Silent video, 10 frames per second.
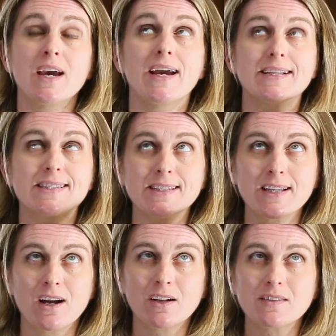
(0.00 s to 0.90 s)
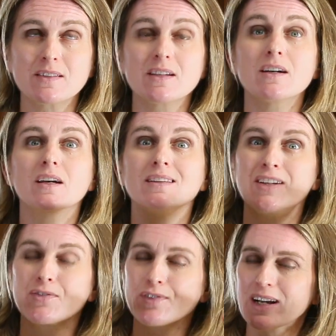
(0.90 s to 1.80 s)
it's not
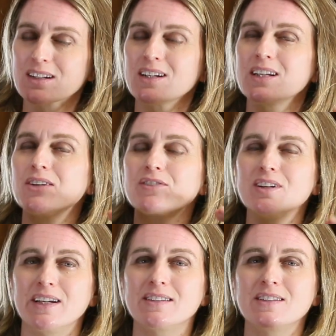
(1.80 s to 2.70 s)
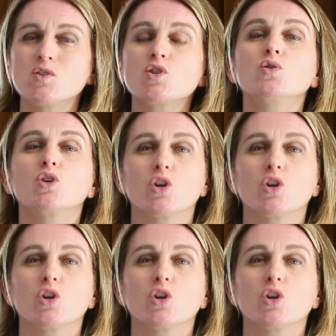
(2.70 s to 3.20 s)
directly related to